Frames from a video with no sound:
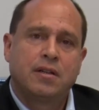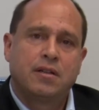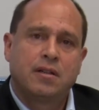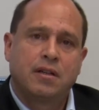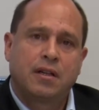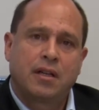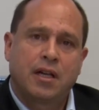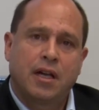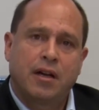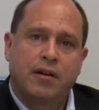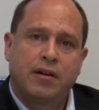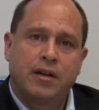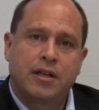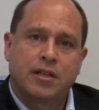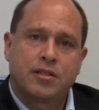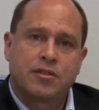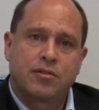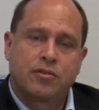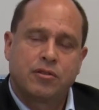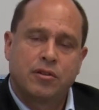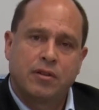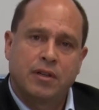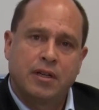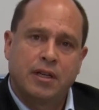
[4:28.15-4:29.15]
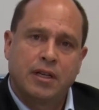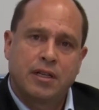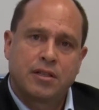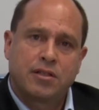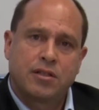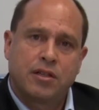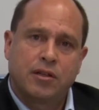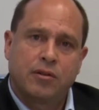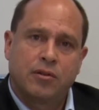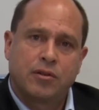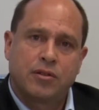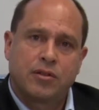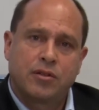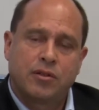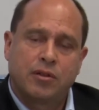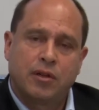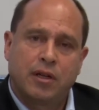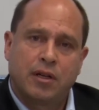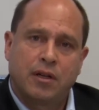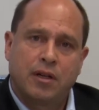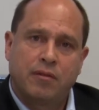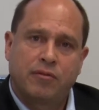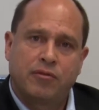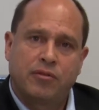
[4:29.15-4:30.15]
to carry us through the next year or
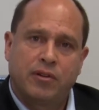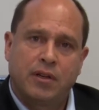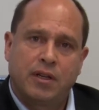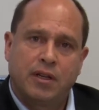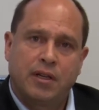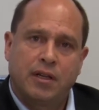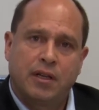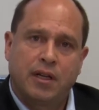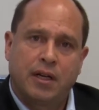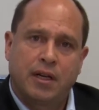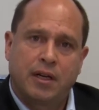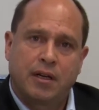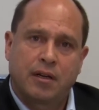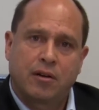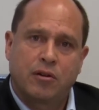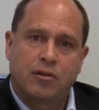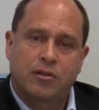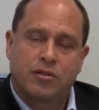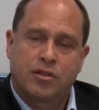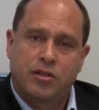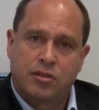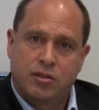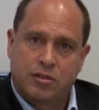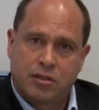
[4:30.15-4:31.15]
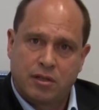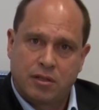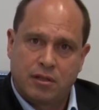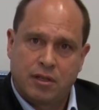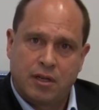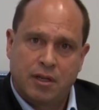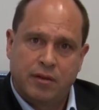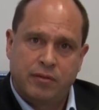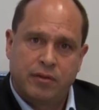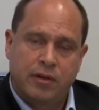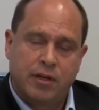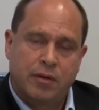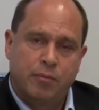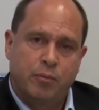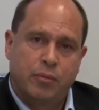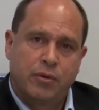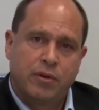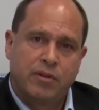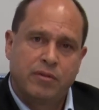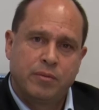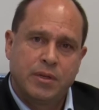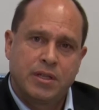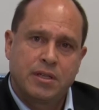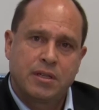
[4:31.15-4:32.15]
two and hopefully continue to deliver
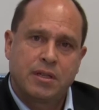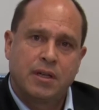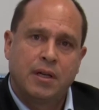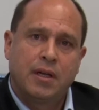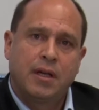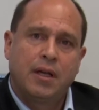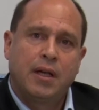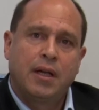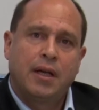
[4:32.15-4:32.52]
improvement.